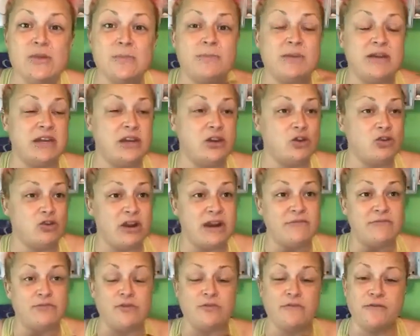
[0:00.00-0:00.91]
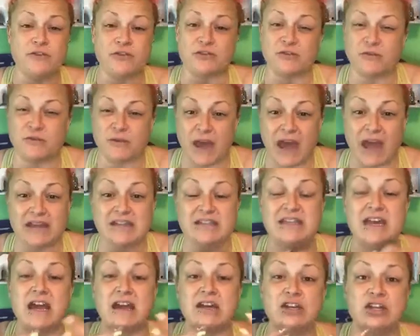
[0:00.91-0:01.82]
being grateful for the fact
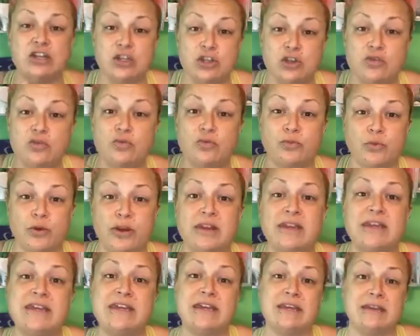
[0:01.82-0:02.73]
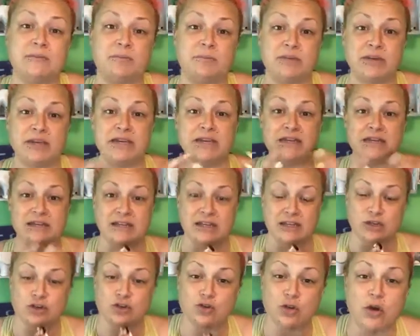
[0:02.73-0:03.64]
that you really can be in
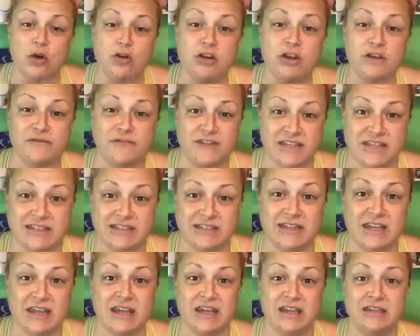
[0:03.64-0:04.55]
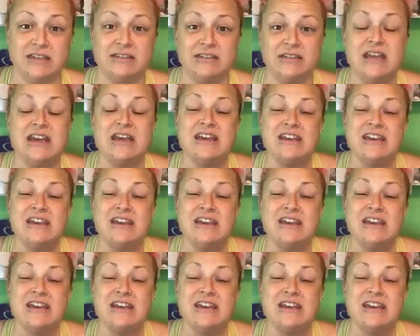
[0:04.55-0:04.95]
control of these things.